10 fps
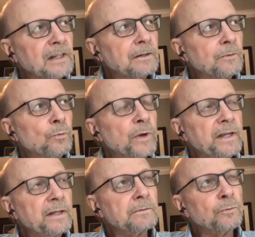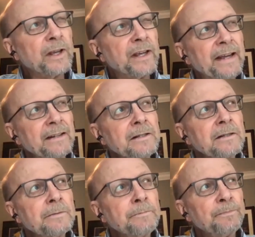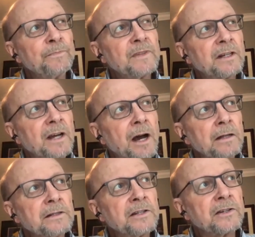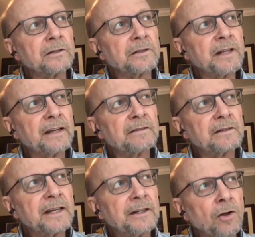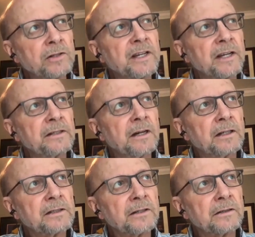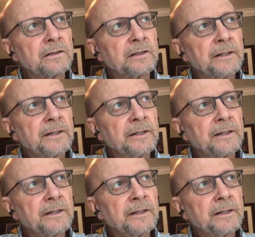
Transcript: we ended the concert, that All-State concert,